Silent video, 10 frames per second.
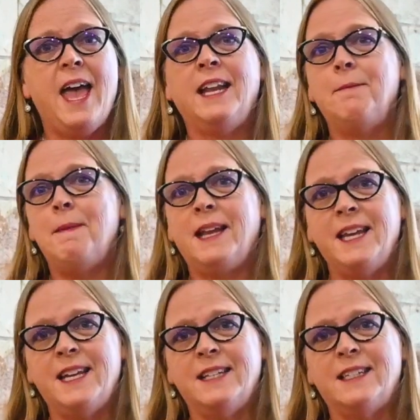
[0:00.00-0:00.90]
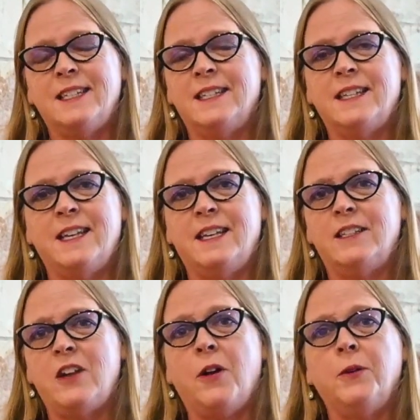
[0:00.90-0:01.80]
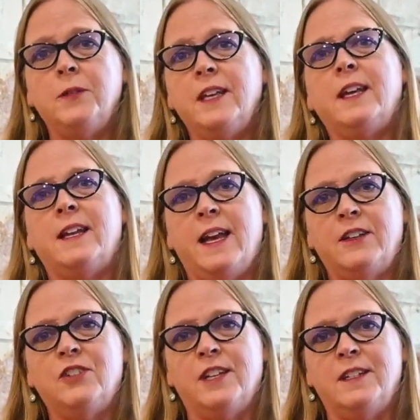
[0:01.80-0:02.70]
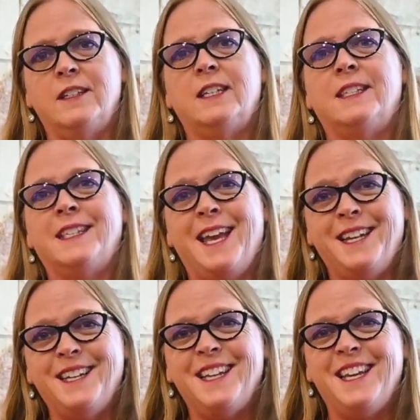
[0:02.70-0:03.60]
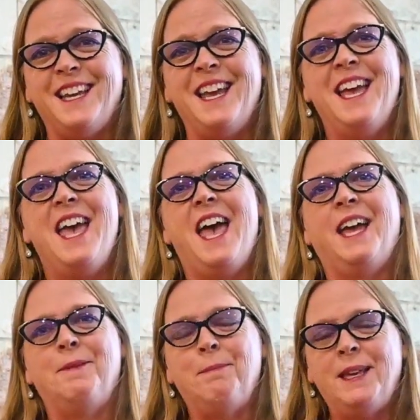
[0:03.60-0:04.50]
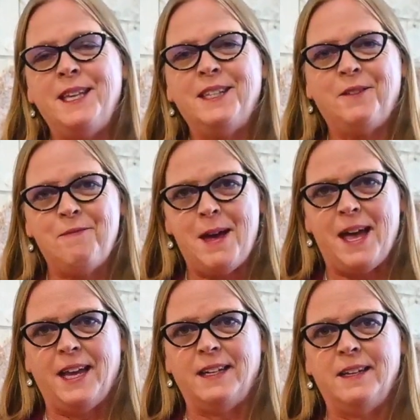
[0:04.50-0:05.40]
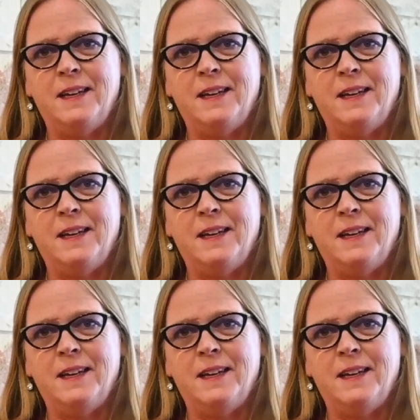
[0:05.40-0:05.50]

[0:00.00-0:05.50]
and in many instances, our only connection to sanity and peace of mind.